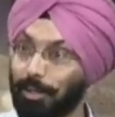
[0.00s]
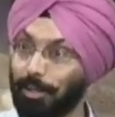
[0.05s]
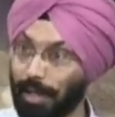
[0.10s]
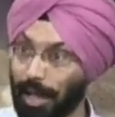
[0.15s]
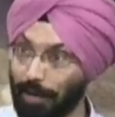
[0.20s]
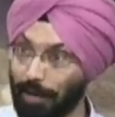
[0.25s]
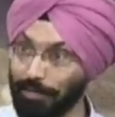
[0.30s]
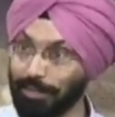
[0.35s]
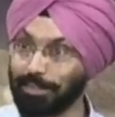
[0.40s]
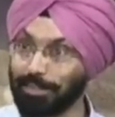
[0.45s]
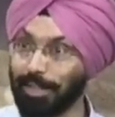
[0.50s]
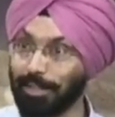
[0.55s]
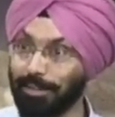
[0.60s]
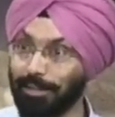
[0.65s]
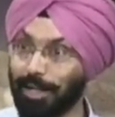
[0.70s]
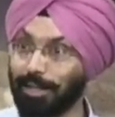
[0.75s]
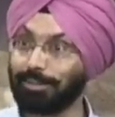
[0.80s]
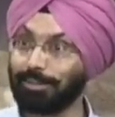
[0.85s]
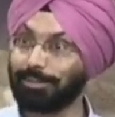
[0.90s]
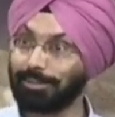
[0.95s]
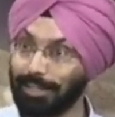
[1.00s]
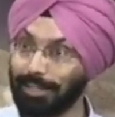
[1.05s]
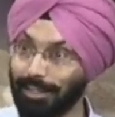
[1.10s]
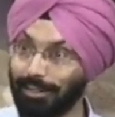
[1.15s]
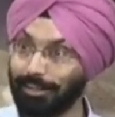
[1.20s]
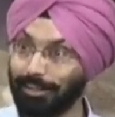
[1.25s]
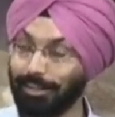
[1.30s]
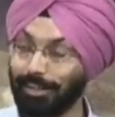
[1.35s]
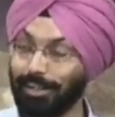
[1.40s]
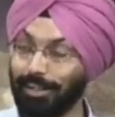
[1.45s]
Having said that,
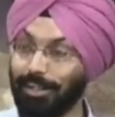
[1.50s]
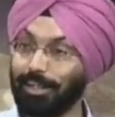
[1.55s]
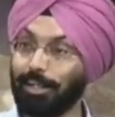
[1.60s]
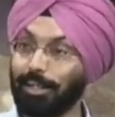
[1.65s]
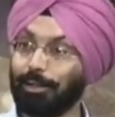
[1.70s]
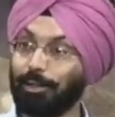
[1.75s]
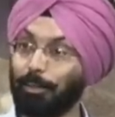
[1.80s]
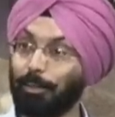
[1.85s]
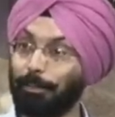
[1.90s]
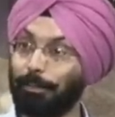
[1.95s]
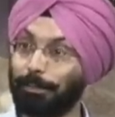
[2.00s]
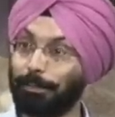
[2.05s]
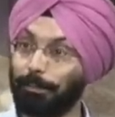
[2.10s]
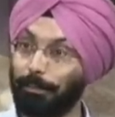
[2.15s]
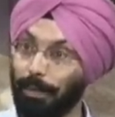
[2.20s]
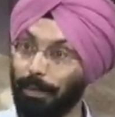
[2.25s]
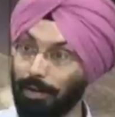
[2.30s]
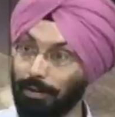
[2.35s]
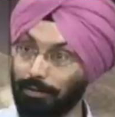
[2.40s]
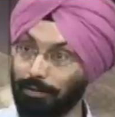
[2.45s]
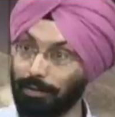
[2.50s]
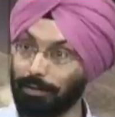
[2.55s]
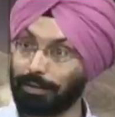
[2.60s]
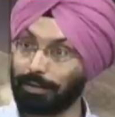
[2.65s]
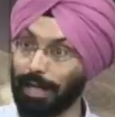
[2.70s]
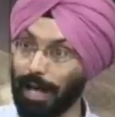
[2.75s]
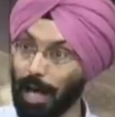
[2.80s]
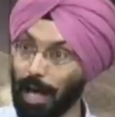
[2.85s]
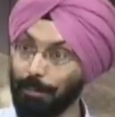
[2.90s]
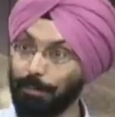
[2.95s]
still the
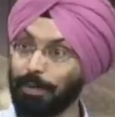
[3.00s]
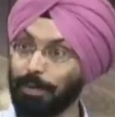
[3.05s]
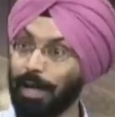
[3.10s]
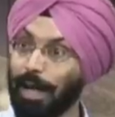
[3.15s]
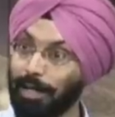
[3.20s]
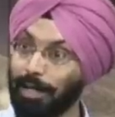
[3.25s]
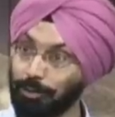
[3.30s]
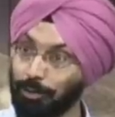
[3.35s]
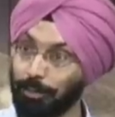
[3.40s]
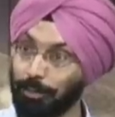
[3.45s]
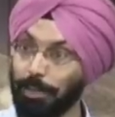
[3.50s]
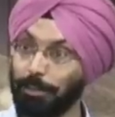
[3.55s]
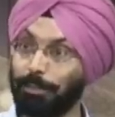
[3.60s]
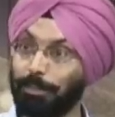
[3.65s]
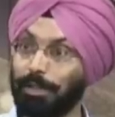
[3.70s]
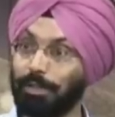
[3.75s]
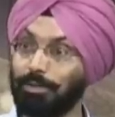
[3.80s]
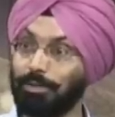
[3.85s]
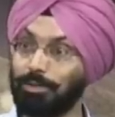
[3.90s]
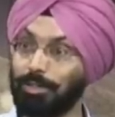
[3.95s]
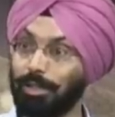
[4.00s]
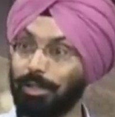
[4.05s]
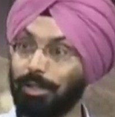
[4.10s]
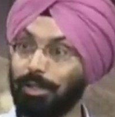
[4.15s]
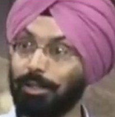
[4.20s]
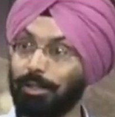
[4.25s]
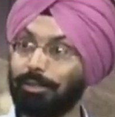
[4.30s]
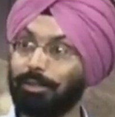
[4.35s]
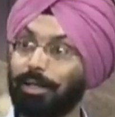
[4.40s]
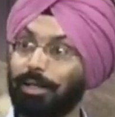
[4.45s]
gap has to be bridged.
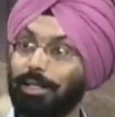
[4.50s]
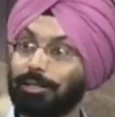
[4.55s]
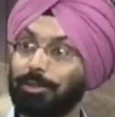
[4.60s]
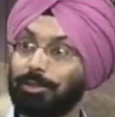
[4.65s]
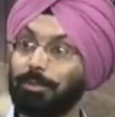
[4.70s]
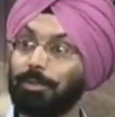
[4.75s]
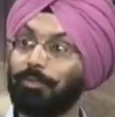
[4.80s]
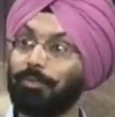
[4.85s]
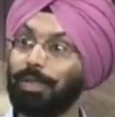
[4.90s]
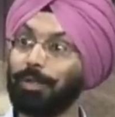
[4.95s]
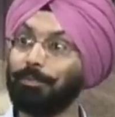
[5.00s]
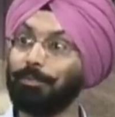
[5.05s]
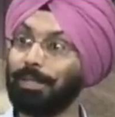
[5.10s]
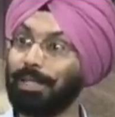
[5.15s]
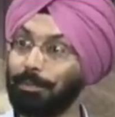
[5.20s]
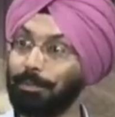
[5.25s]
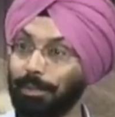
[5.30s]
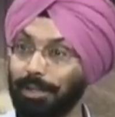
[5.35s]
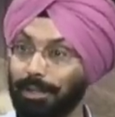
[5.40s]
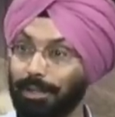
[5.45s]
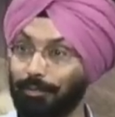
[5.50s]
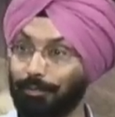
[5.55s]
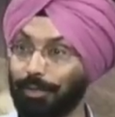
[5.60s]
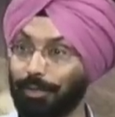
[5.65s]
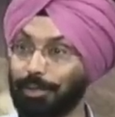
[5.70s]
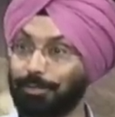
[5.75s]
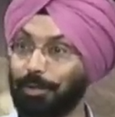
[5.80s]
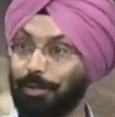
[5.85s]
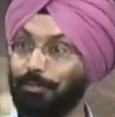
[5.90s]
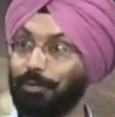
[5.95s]
There has to be very minimal
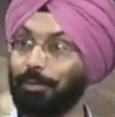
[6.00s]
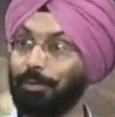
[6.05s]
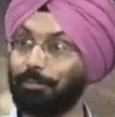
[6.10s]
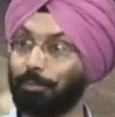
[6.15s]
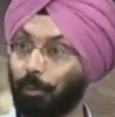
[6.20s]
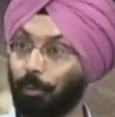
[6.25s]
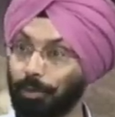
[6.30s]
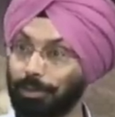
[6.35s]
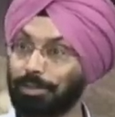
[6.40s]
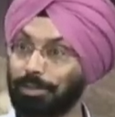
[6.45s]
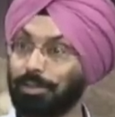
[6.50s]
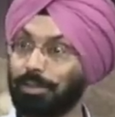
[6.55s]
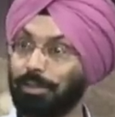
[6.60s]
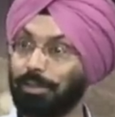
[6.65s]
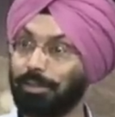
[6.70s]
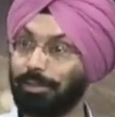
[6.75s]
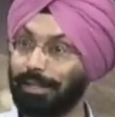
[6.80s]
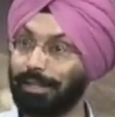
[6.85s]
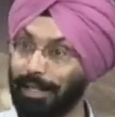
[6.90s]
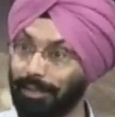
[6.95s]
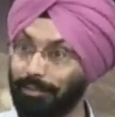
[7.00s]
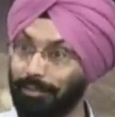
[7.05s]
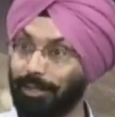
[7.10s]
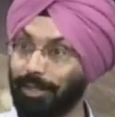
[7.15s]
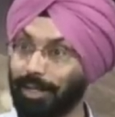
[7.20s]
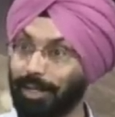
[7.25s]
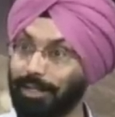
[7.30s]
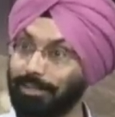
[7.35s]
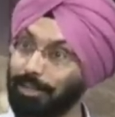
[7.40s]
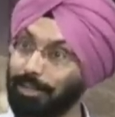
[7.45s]
difference between post-date
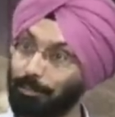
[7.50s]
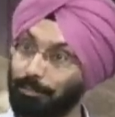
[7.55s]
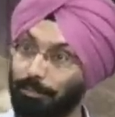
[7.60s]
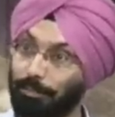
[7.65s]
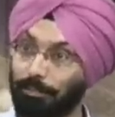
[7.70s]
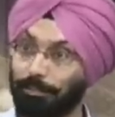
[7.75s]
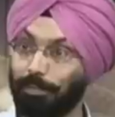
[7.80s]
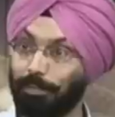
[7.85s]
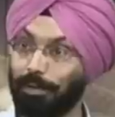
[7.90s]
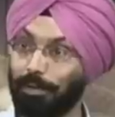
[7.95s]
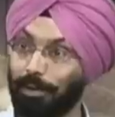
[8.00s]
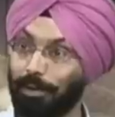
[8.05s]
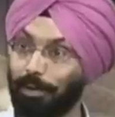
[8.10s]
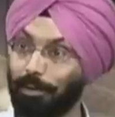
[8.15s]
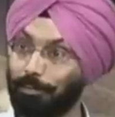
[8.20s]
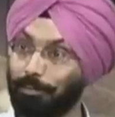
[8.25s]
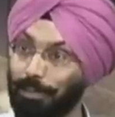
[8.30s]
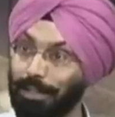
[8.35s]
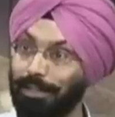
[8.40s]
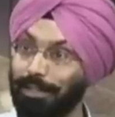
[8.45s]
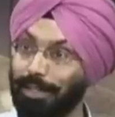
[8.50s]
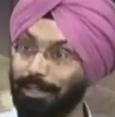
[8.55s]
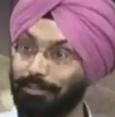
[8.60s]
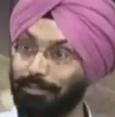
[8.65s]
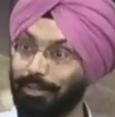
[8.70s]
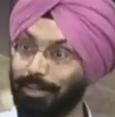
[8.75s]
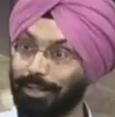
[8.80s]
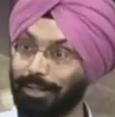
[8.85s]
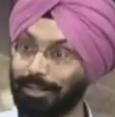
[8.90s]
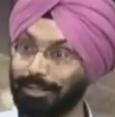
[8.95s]
retirees and pre-date
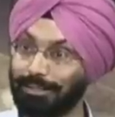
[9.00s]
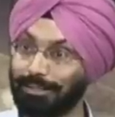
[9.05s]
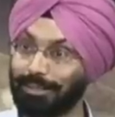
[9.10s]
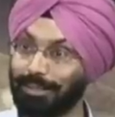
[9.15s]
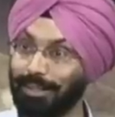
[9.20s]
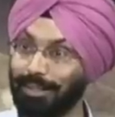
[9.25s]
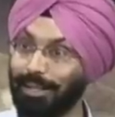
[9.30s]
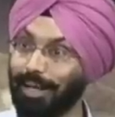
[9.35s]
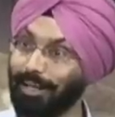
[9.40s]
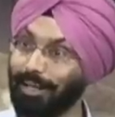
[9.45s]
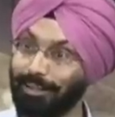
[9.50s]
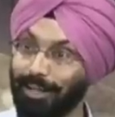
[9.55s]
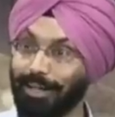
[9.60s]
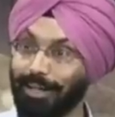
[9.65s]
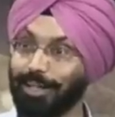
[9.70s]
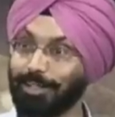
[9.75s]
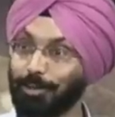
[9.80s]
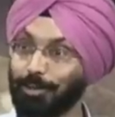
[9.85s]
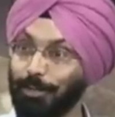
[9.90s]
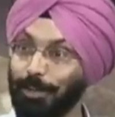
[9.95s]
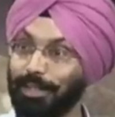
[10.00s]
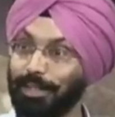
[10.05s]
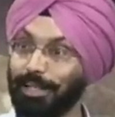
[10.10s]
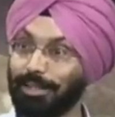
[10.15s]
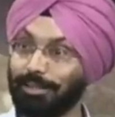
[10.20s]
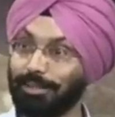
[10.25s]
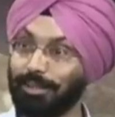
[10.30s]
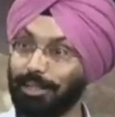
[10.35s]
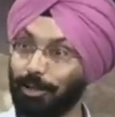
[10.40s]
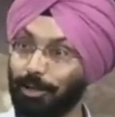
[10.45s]
retirees, and that has to be
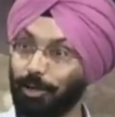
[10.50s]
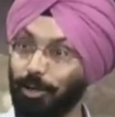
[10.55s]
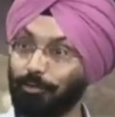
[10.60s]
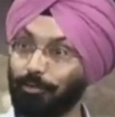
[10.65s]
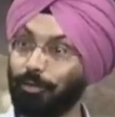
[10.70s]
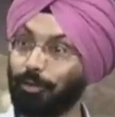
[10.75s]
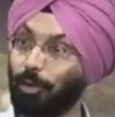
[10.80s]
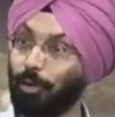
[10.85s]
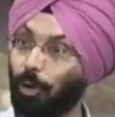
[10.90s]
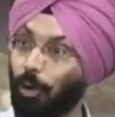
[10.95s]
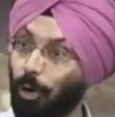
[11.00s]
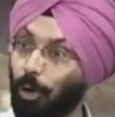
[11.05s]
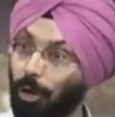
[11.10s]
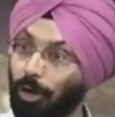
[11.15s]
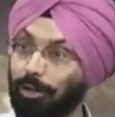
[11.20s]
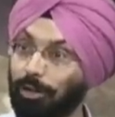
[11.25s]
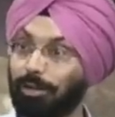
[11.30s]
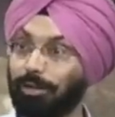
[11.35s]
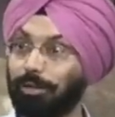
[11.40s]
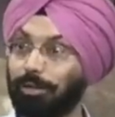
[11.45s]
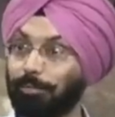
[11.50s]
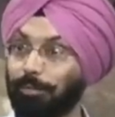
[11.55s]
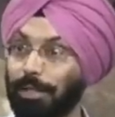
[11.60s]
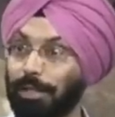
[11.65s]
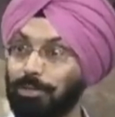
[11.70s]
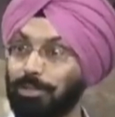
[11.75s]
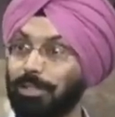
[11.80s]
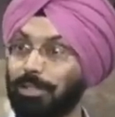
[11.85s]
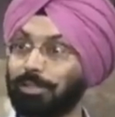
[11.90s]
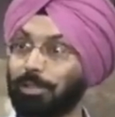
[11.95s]
taken care of for all
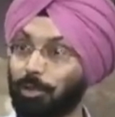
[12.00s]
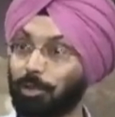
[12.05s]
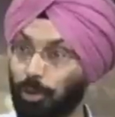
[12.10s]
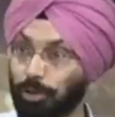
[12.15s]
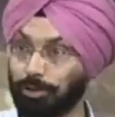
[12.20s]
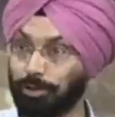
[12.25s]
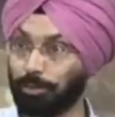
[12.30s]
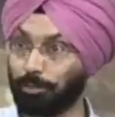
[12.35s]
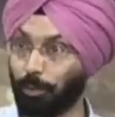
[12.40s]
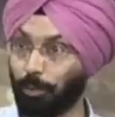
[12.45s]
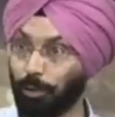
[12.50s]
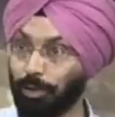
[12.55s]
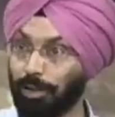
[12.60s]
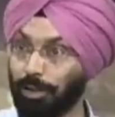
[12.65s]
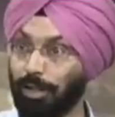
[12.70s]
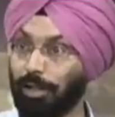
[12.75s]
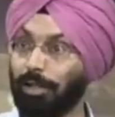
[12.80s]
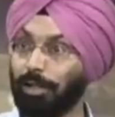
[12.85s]
pensioners across the board.